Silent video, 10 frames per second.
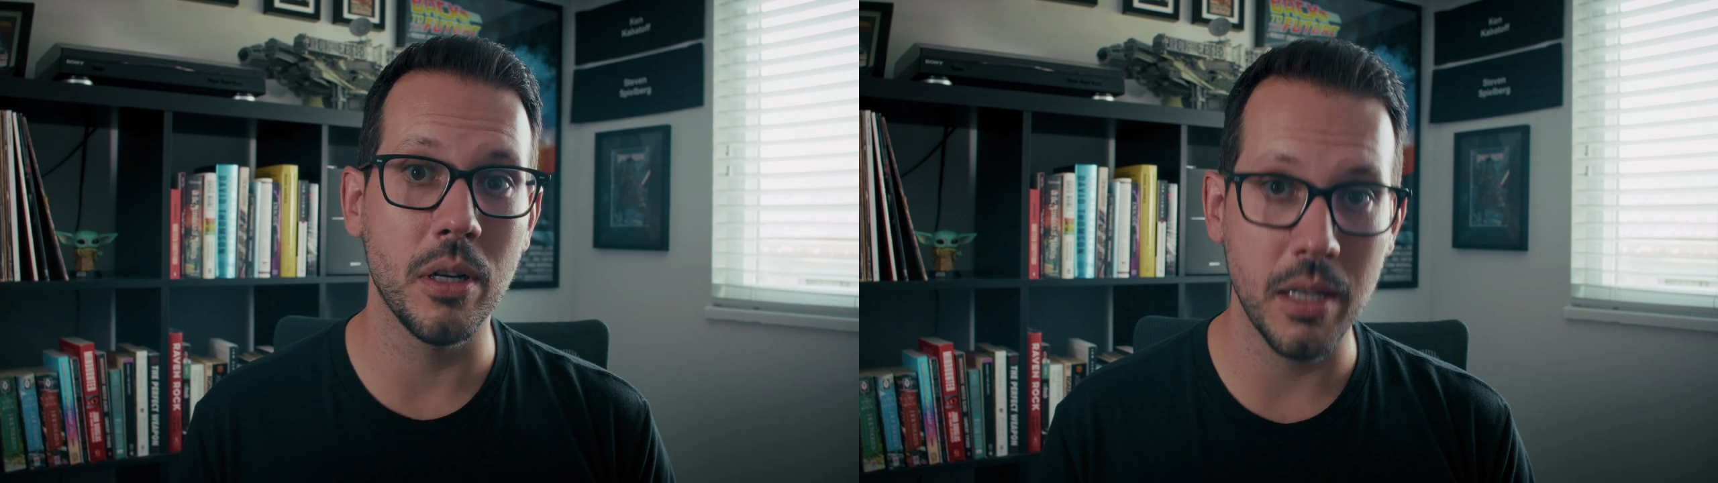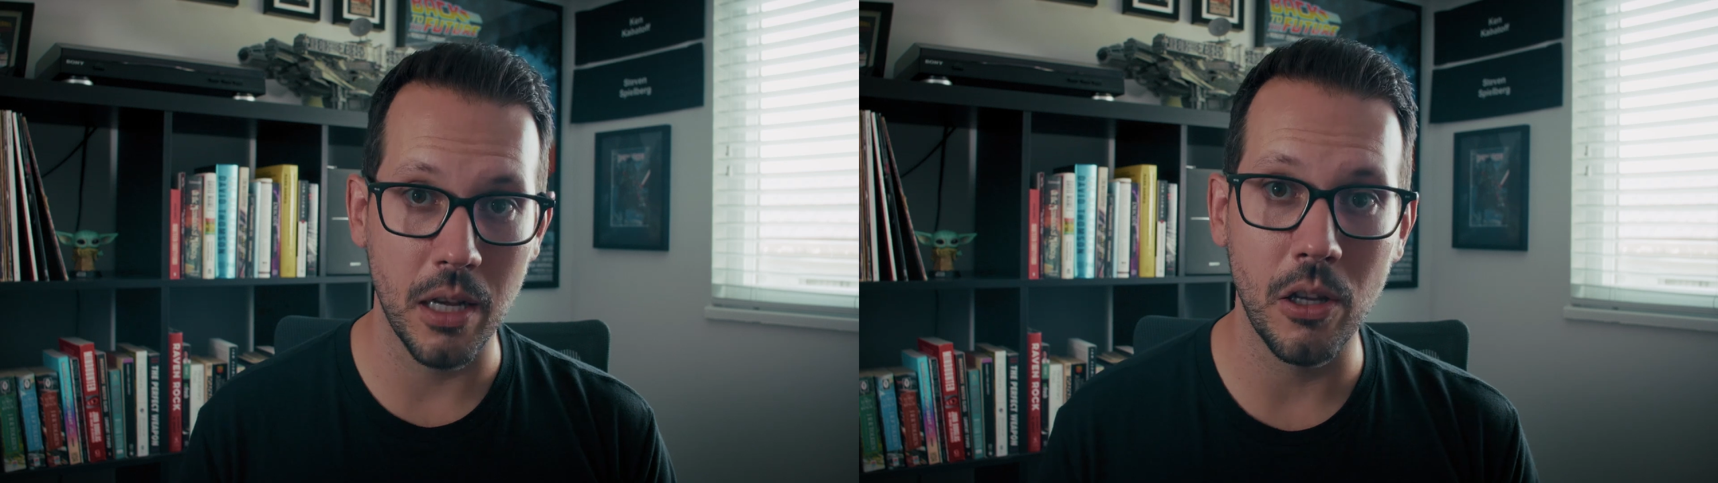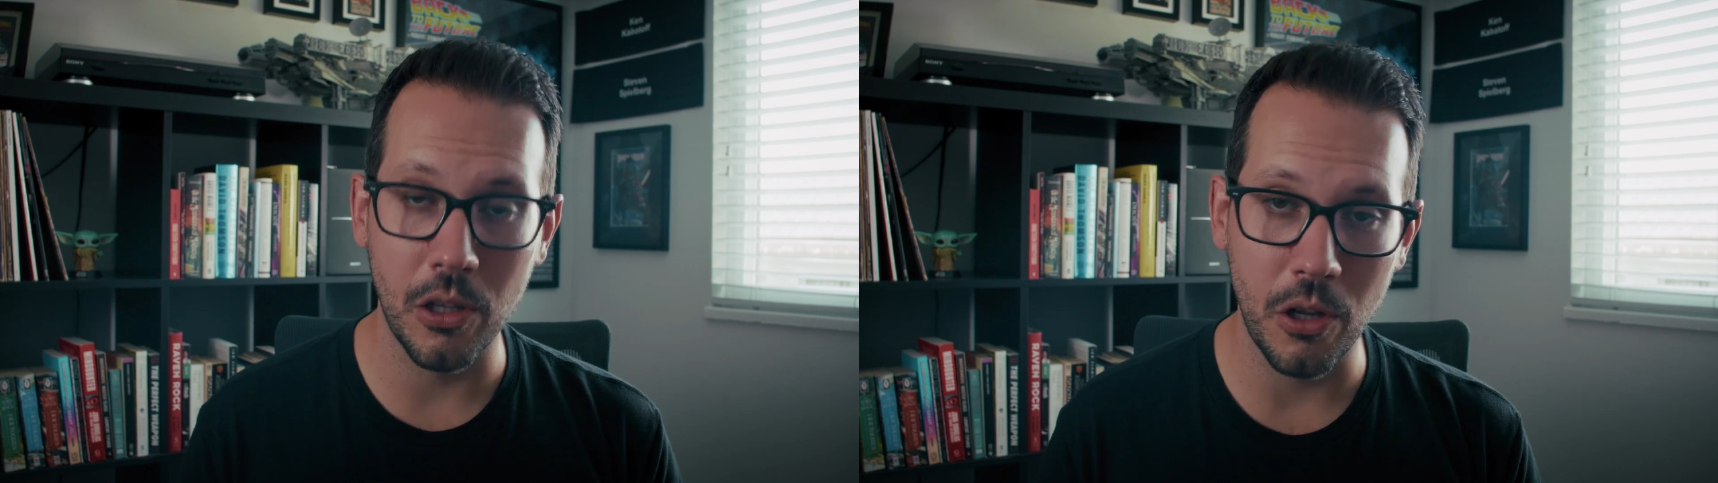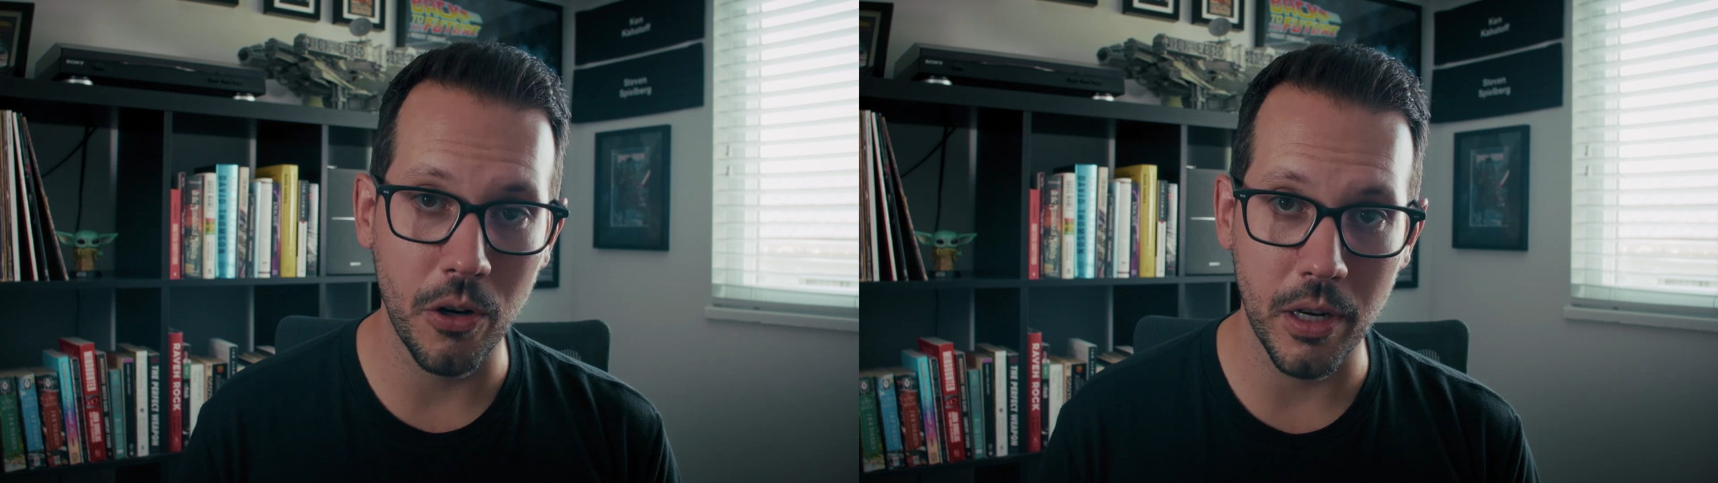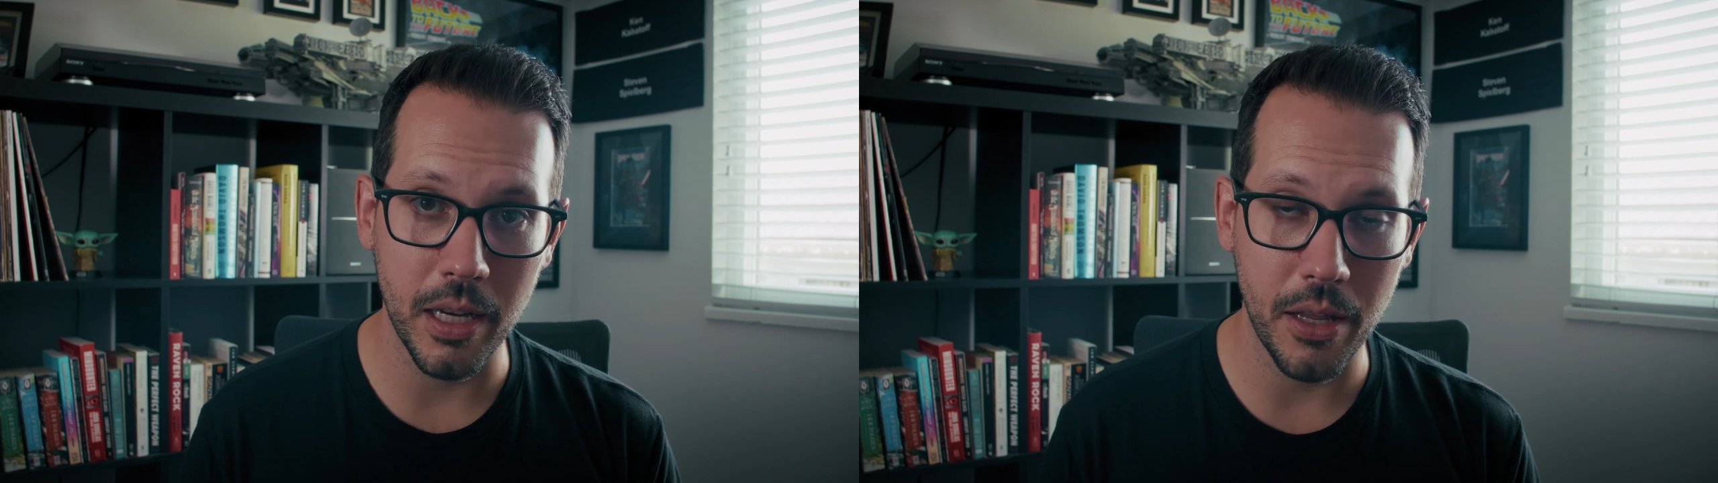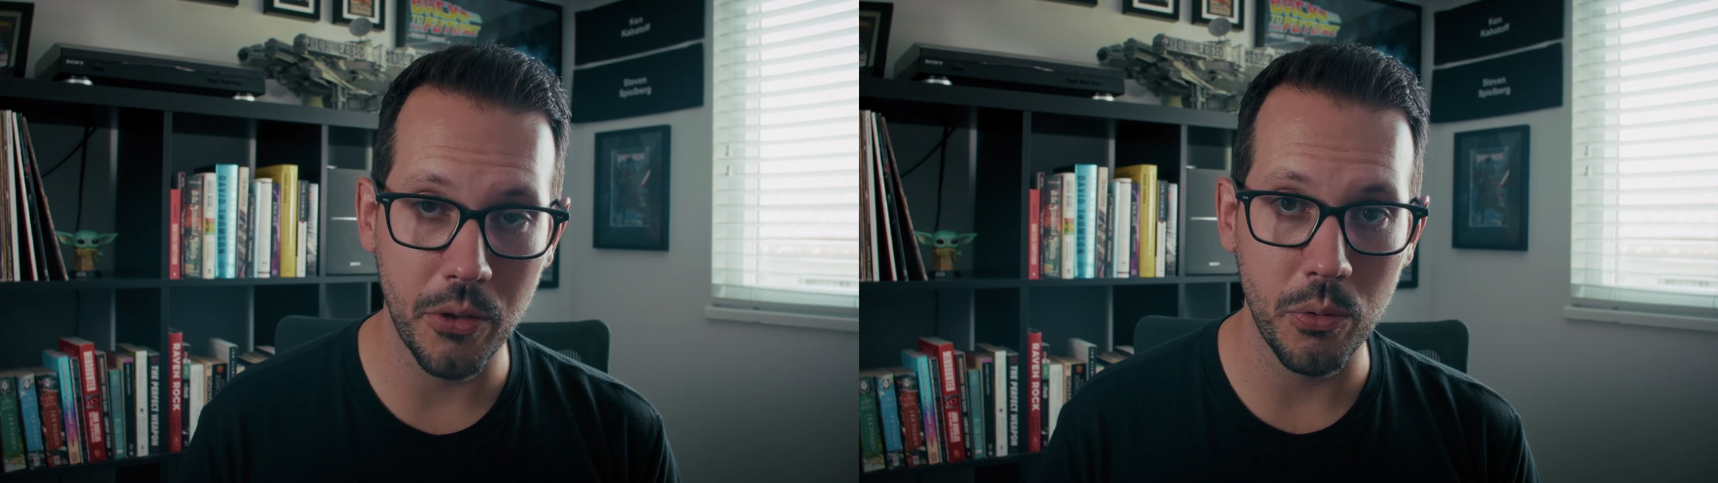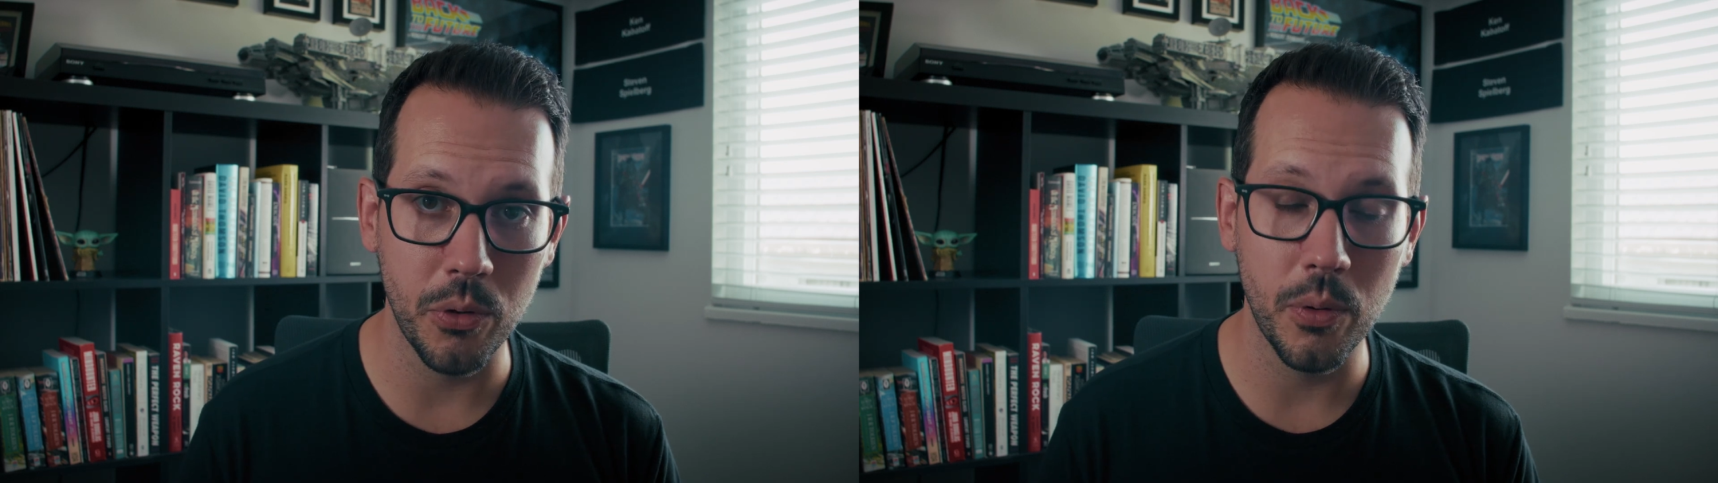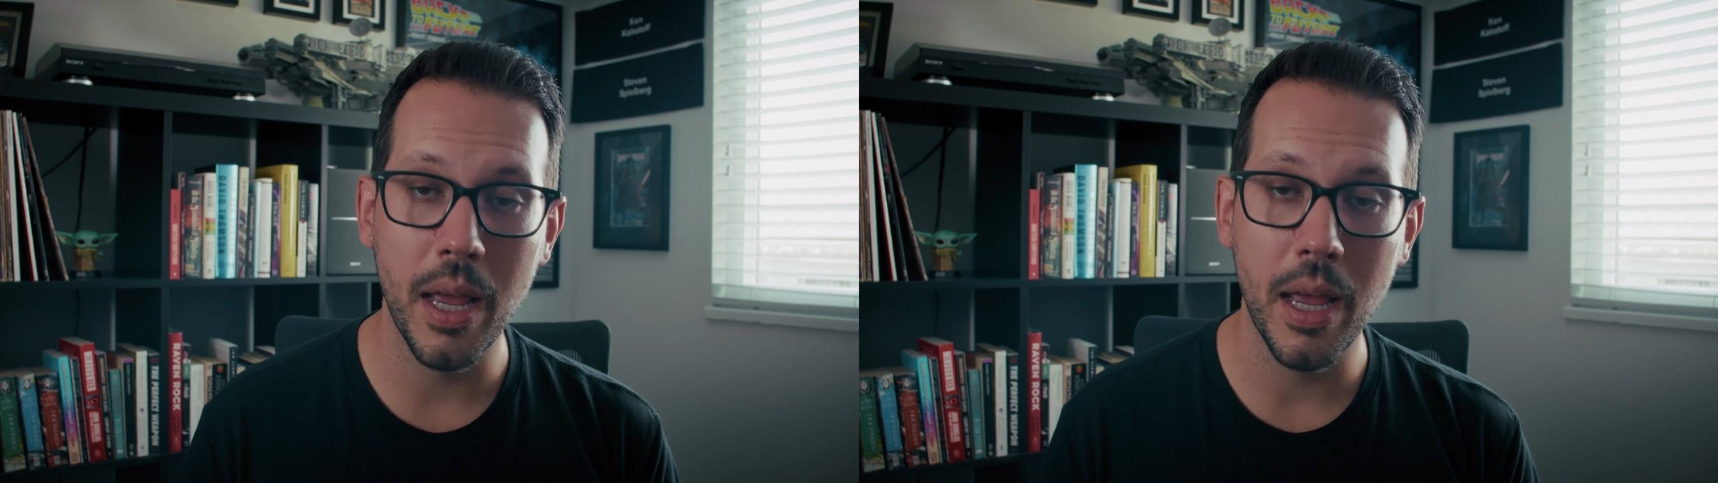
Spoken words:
to take a lot longer to get through.